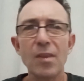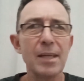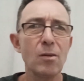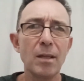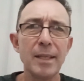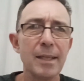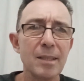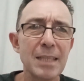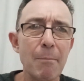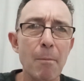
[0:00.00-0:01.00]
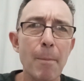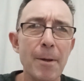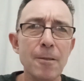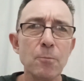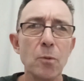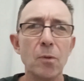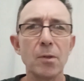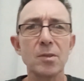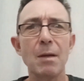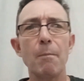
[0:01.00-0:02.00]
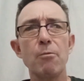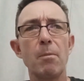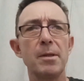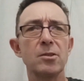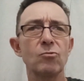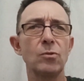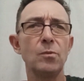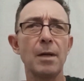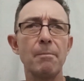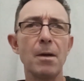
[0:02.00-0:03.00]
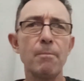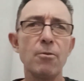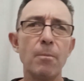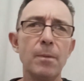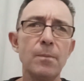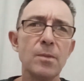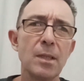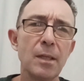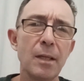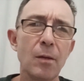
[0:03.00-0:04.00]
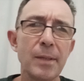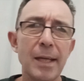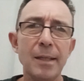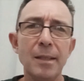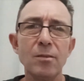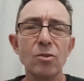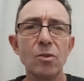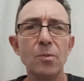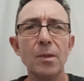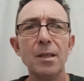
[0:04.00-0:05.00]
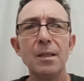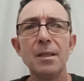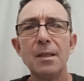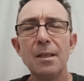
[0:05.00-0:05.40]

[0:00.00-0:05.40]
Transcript: But thank God I didn't get the stamp in my passport, because that would probably have screwed up my problems, getting into